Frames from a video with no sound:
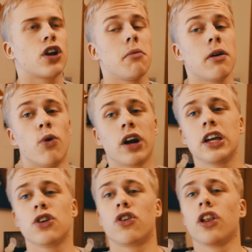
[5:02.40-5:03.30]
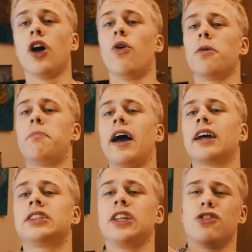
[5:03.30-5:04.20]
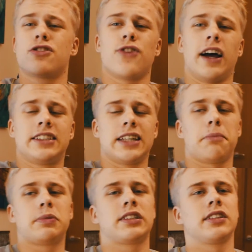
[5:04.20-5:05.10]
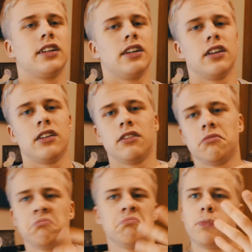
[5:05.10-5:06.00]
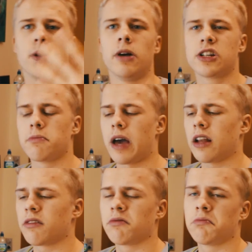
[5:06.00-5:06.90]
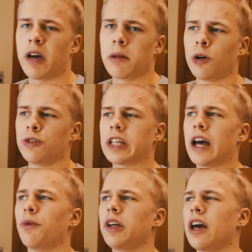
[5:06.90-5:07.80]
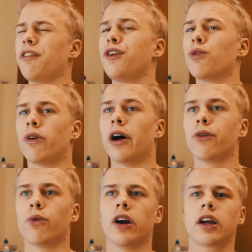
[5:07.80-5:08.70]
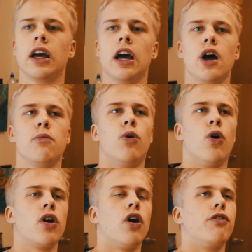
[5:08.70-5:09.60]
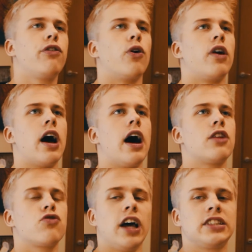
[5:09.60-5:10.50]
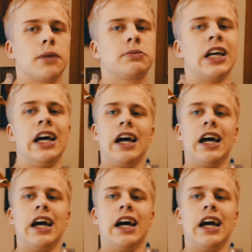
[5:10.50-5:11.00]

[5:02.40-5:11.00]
you're gonna be working your lower pecs, your triceps, pretty much the main moves. And if you want to work more of your triceps,